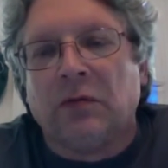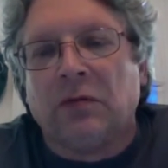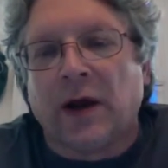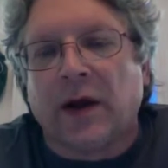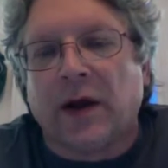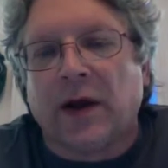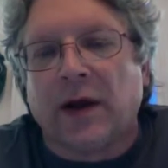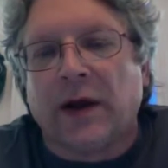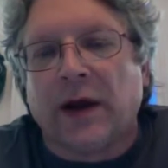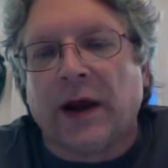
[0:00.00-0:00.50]

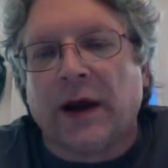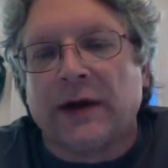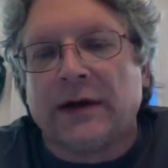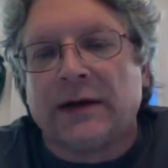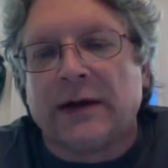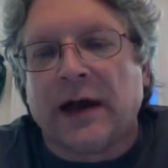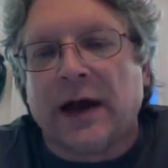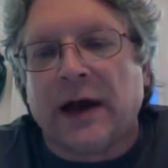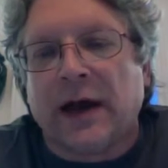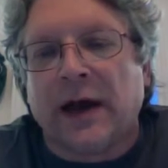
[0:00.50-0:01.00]
uh, at
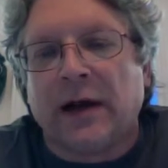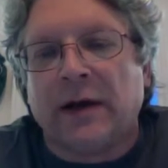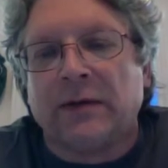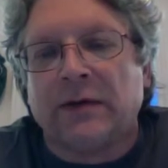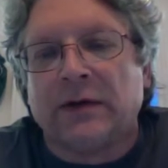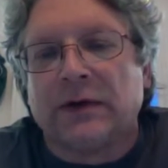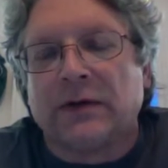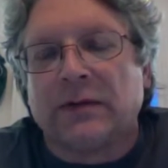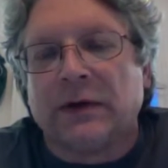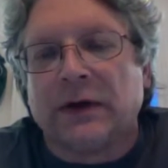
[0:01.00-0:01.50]

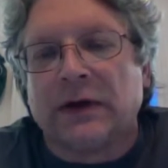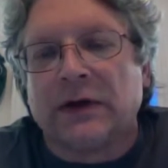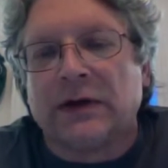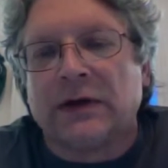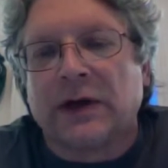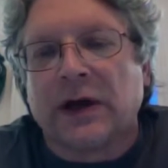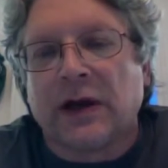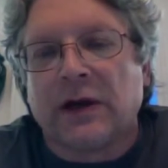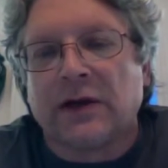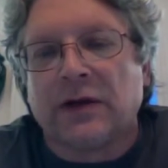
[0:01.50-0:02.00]
times, some of the
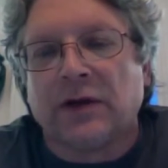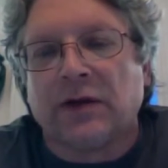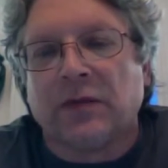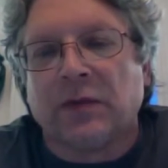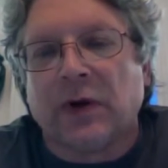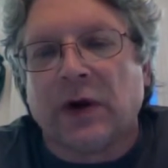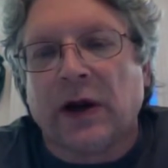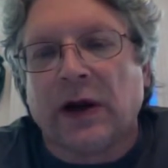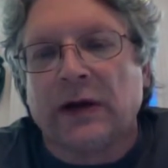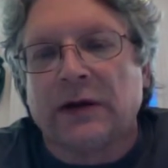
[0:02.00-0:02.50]
discussion of
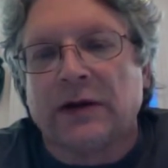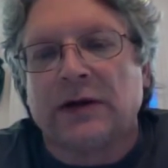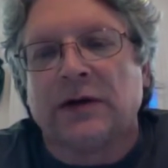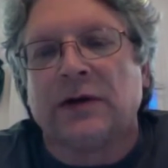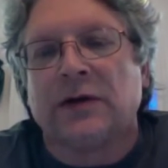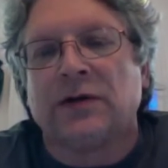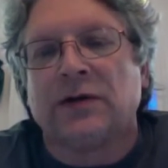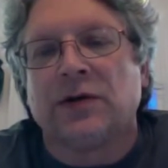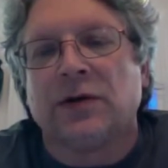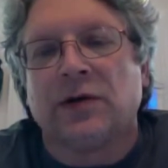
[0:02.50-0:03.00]
praise in
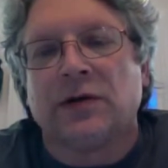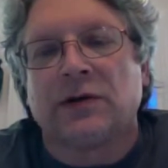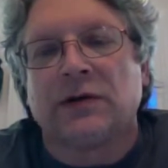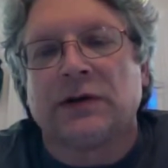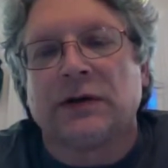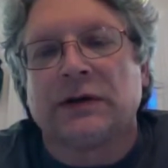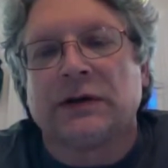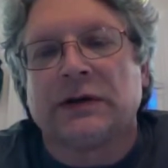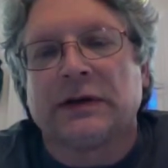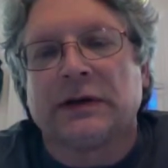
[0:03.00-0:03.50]
our
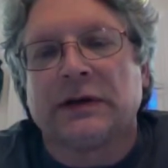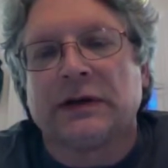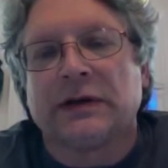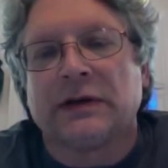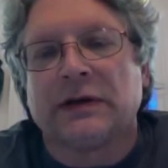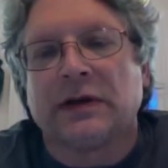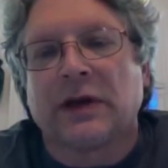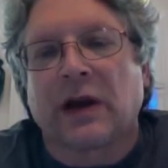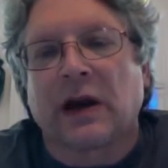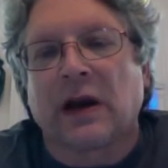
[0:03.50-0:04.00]
churches
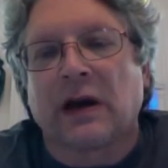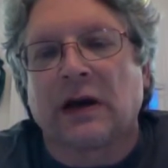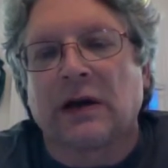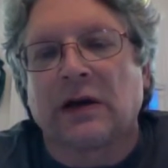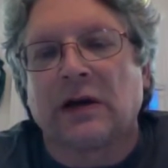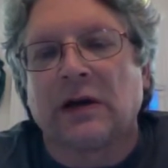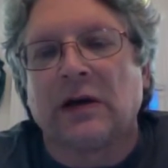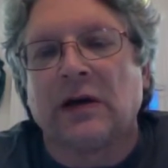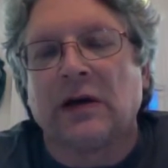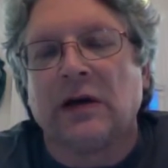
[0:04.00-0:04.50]
is that
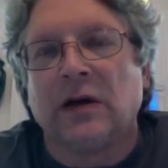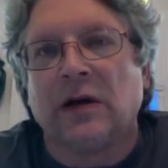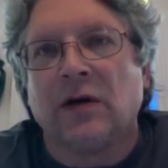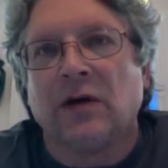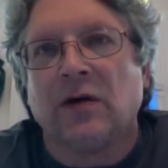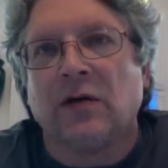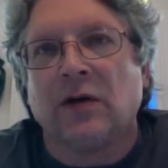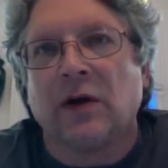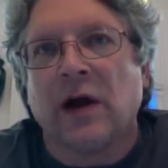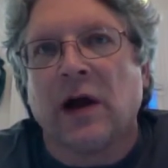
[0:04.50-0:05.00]
you
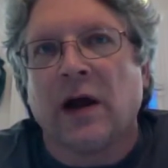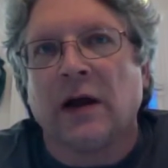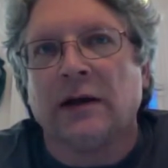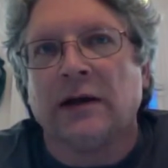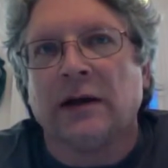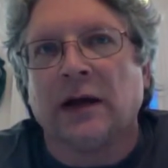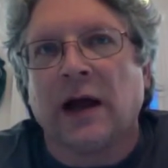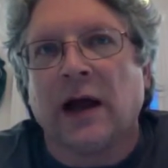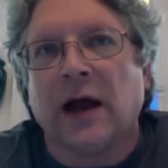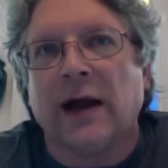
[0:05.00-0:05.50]
know, God
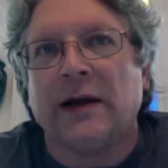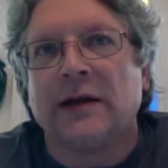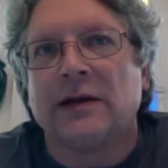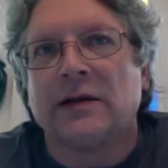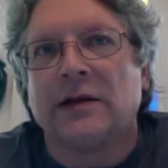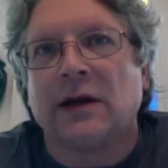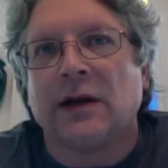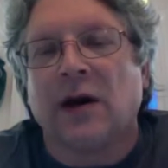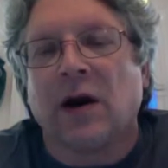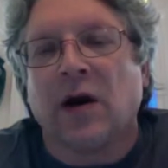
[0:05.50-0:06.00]

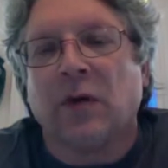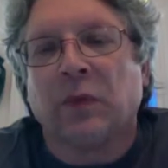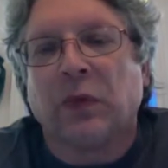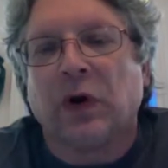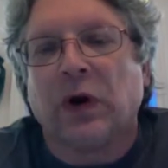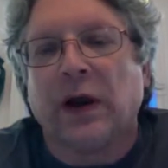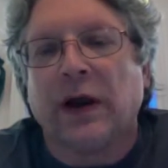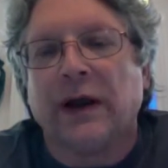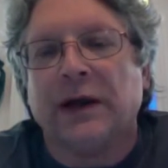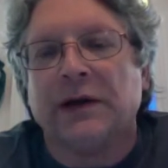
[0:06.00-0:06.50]
delights in our
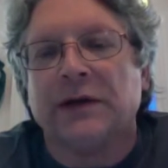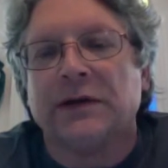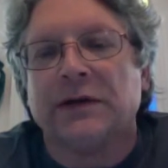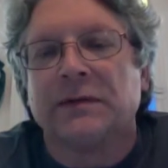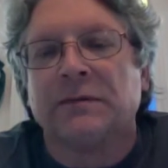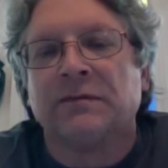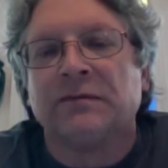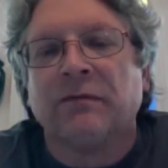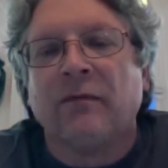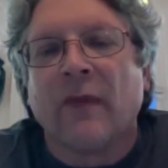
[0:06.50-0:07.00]
praise.
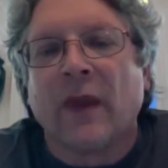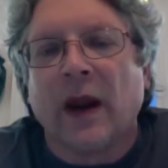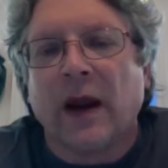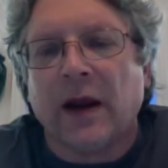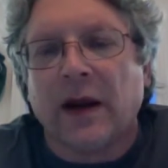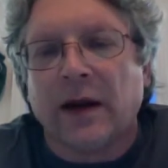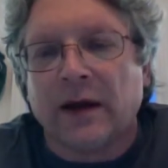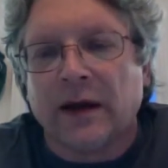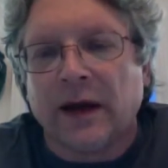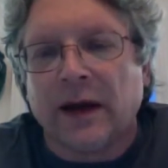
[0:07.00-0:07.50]

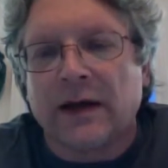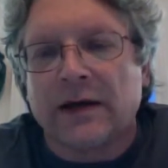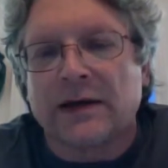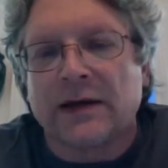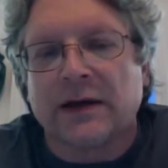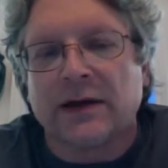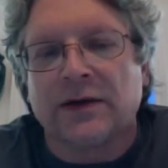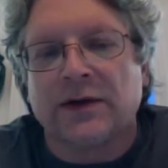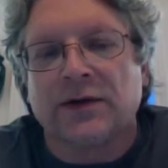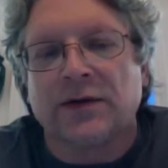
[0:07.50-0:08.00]
And yes,
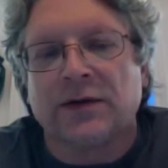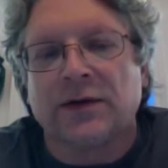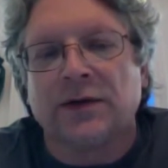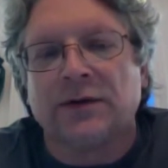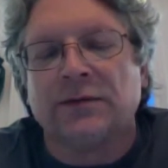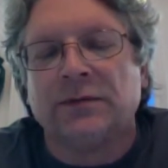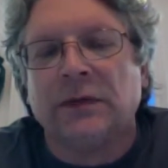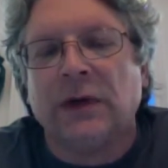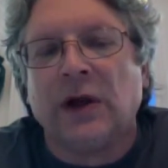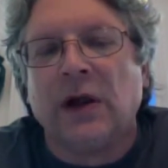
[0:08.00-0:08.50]
that's
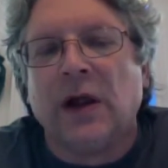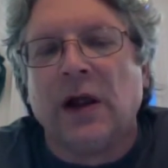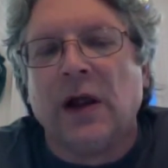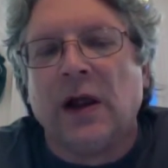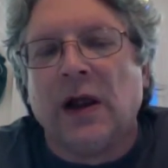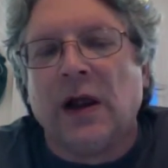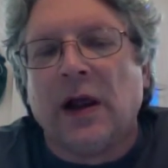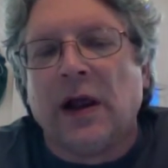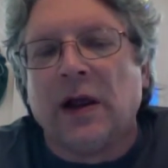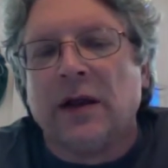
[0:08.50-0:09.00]
true.
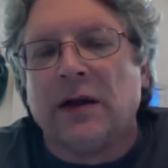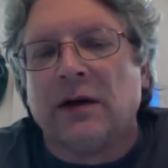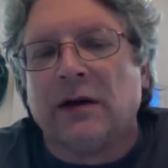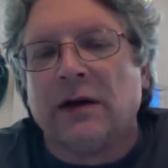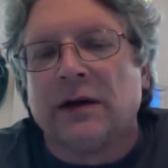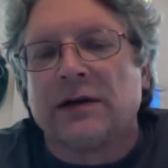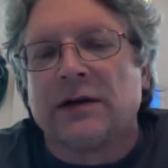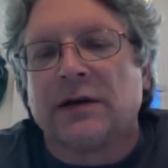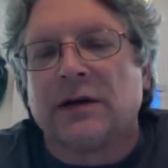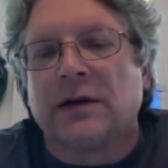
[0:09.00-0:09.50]
There
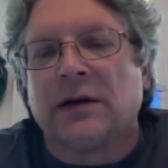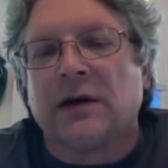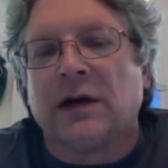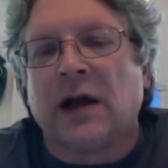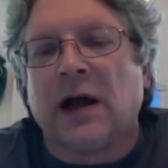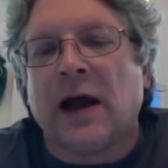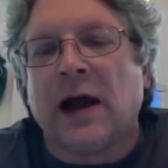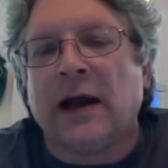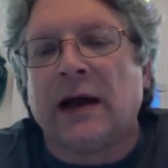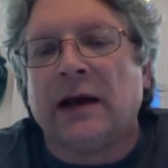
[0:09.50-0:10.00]
is a
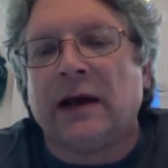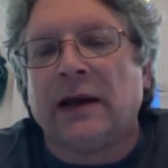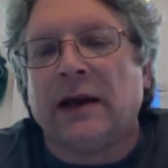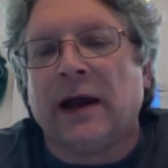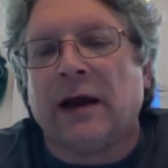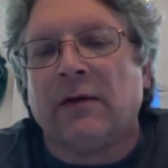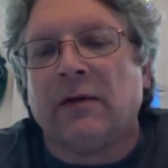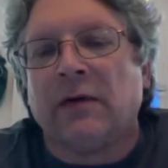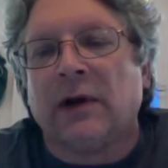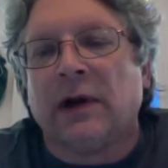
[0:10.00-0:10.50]
delight in
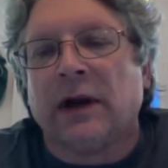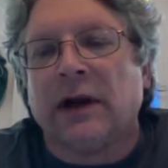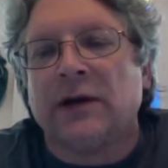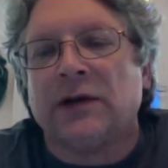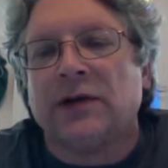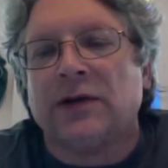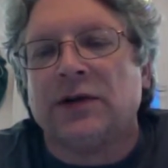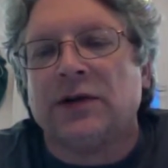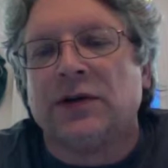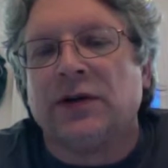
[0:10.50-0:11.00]
that
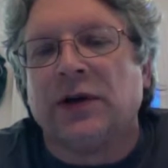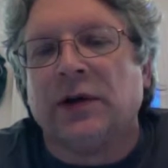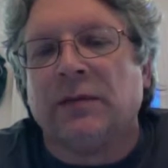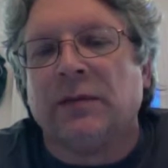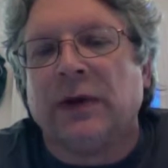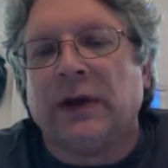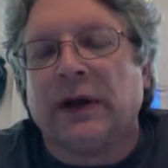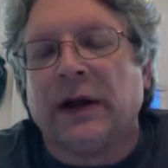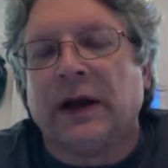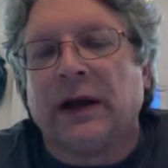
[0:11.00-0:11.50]
relationship,
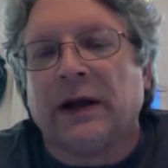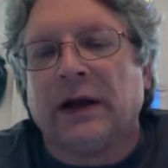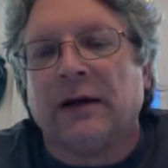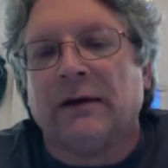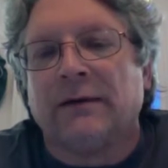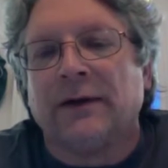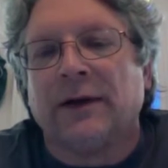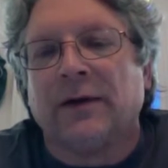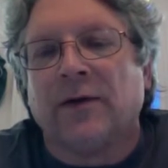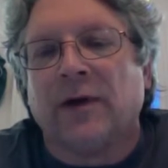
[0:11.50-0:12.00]
in that
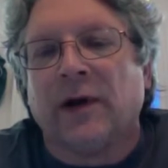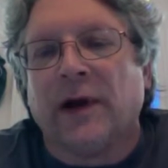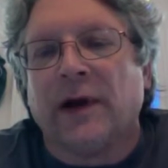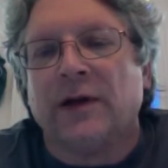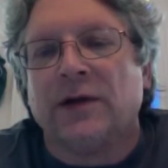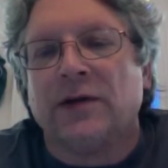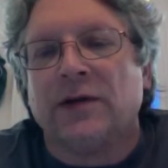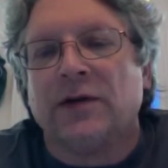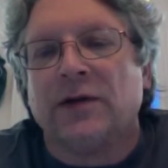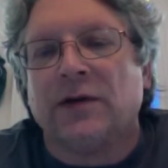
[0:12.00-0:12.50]
loving
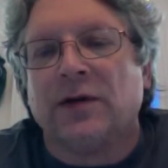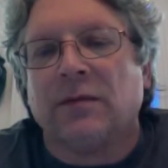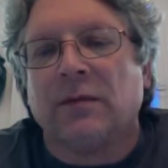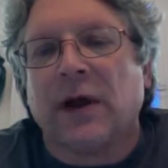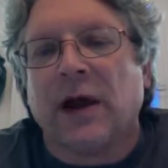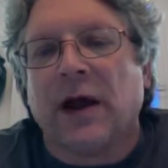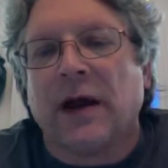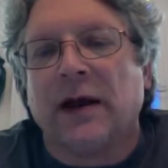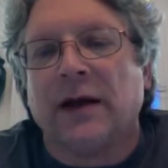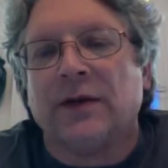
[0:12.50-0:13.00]
relationship.
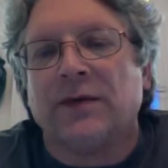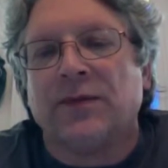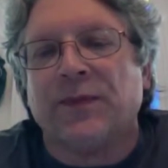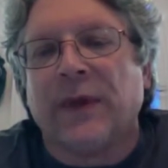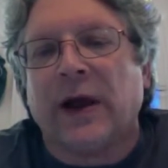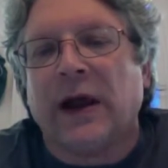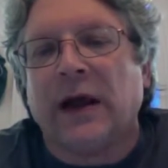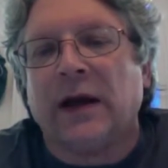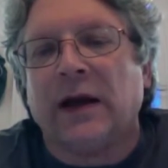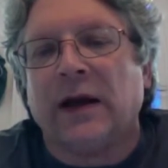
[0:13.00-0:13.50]
God has
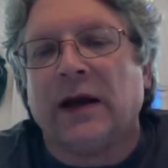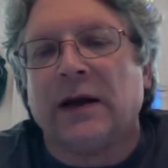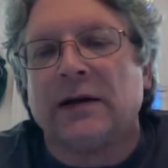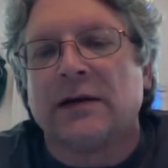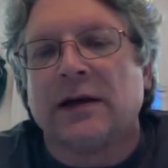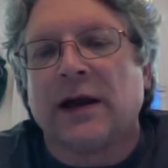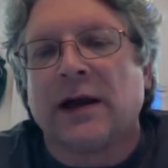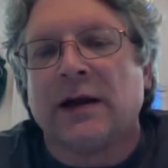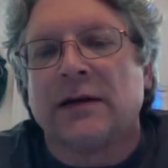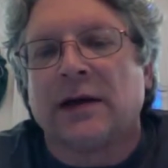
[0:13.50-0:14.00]
made
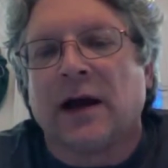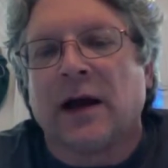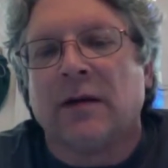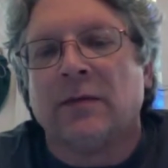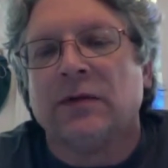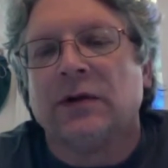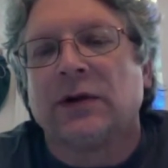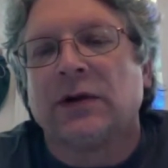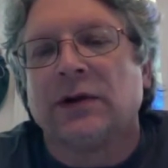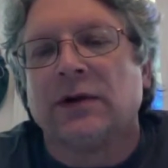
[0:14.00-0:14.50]
us as
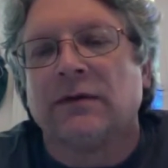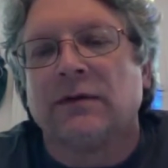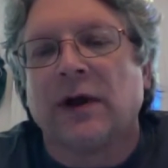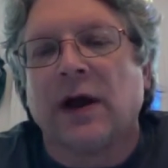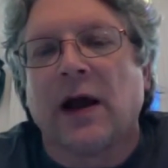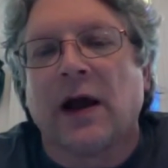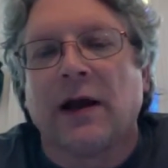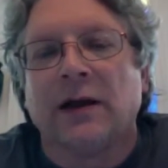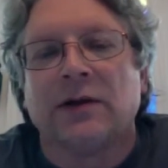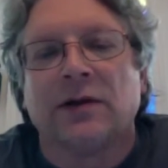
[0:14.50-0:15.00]
object of
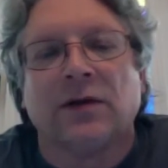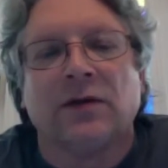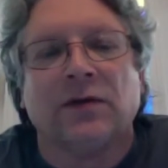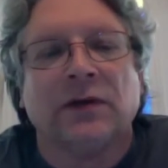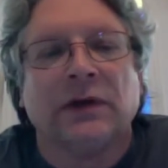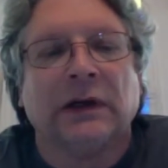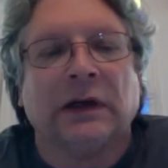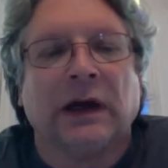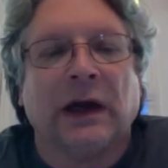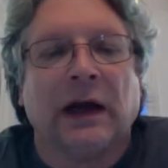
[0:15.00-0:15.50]
God's
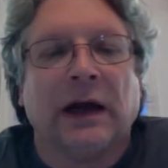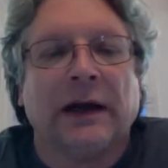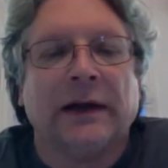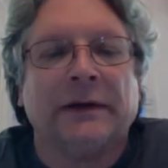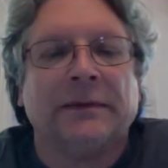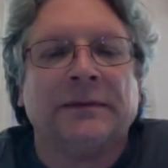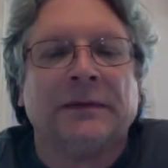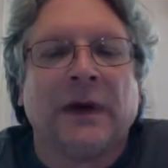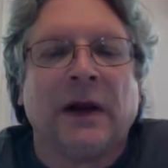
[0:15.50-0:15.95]
own delight.